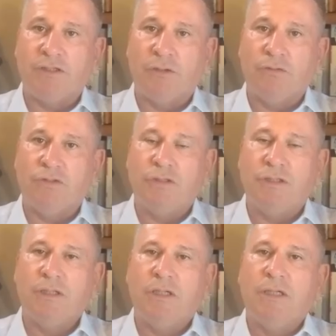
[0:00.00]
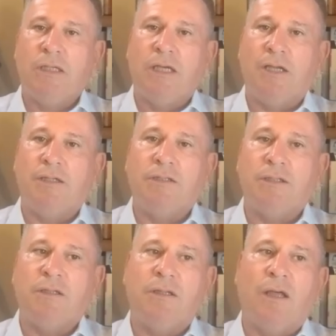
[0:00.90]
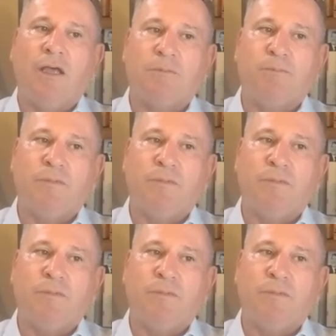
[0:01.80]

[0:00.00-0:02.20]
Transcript: soldiers, and I,